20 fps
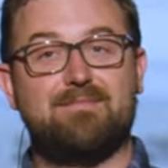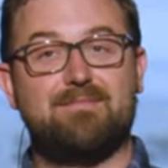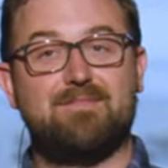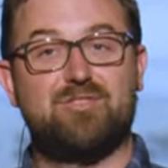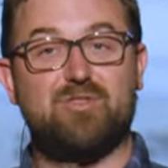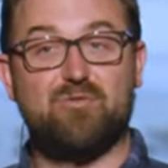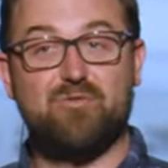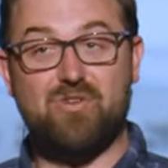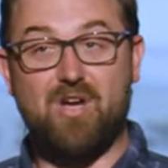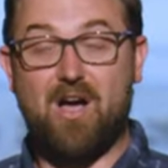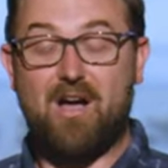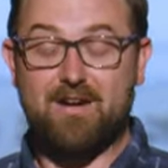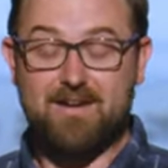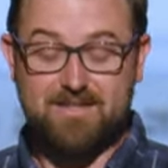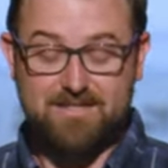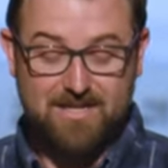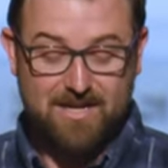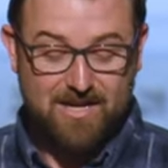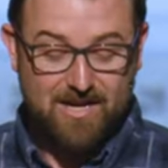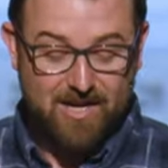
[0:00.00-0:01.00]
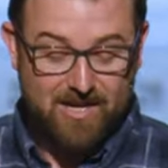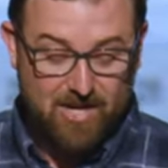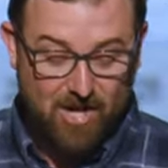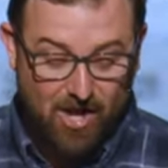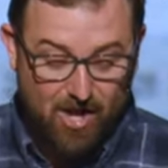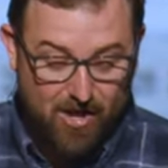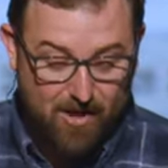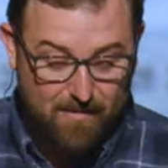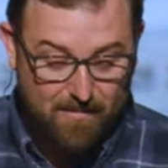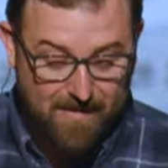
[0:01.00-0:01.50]
So God is going to
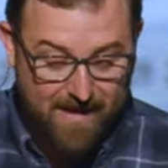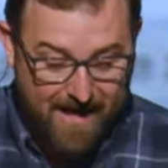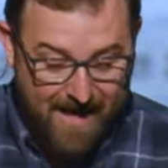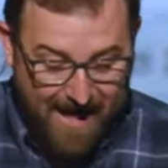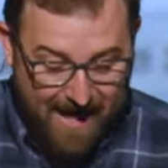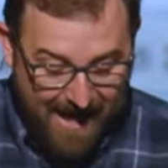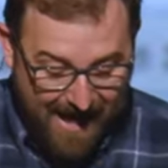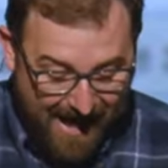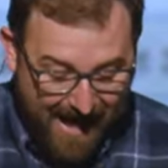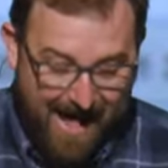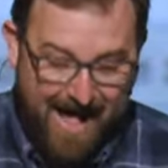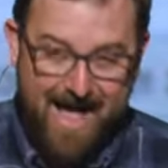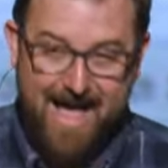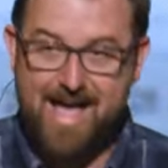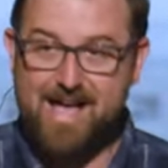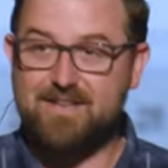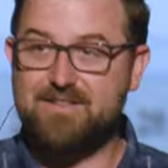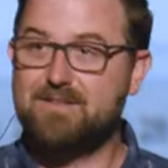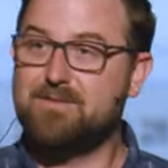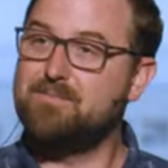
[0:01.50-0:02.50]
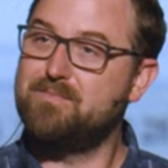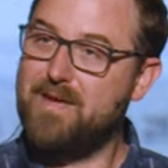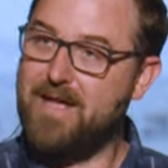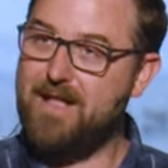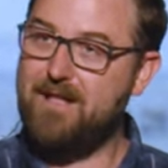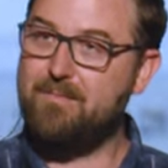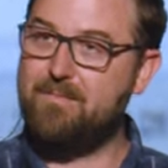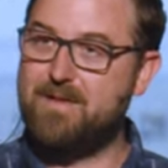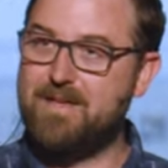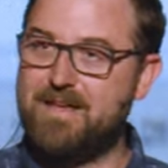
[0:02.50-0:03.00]
come as a
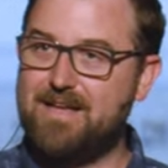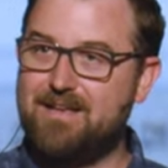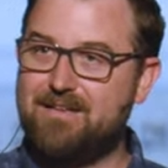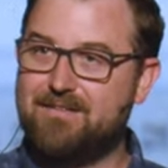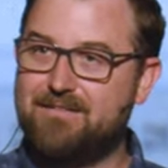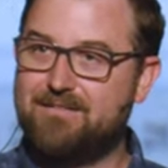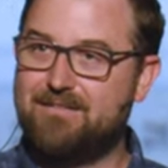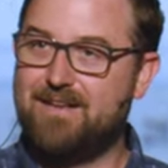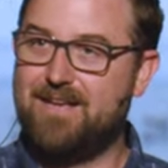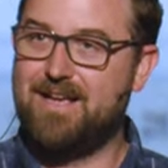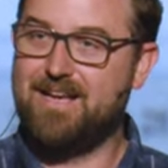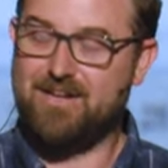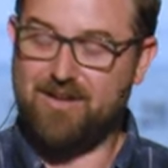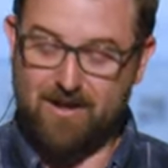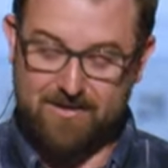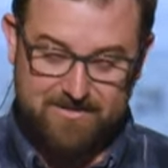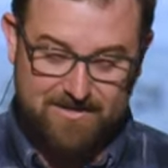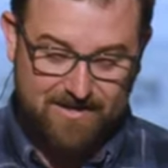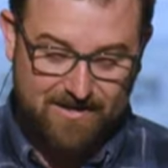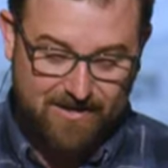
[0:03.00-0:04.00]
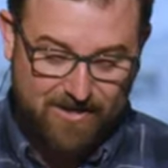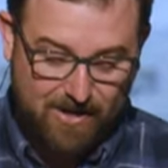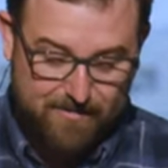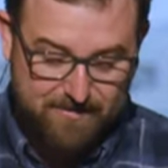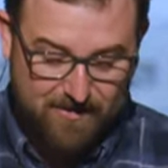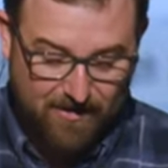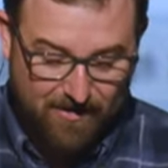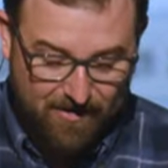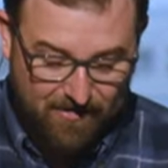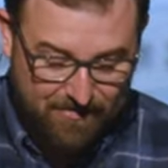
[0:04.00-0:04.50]
baby. God's going to come
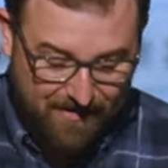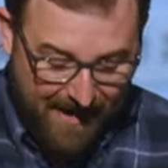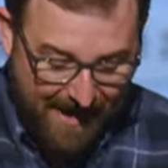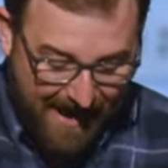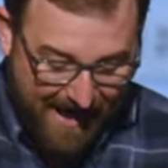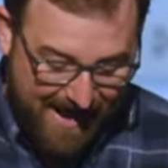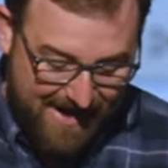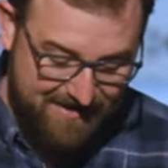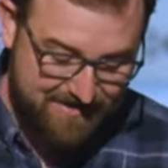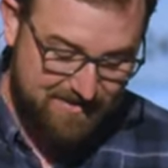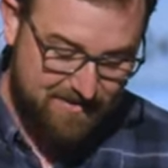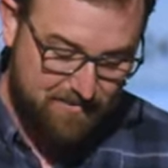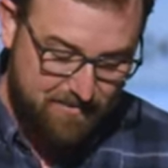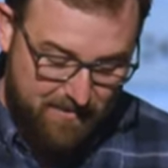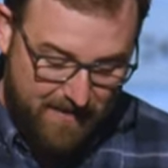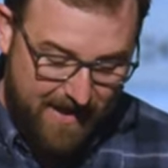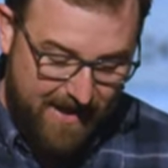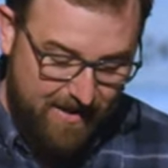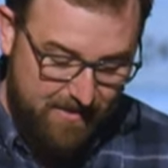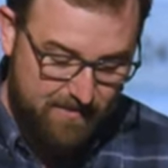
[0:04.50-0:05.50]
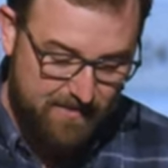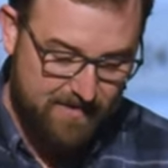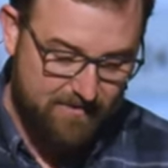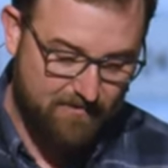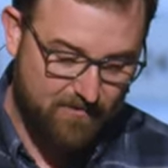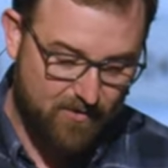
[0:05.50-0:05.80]
to earth as a baby.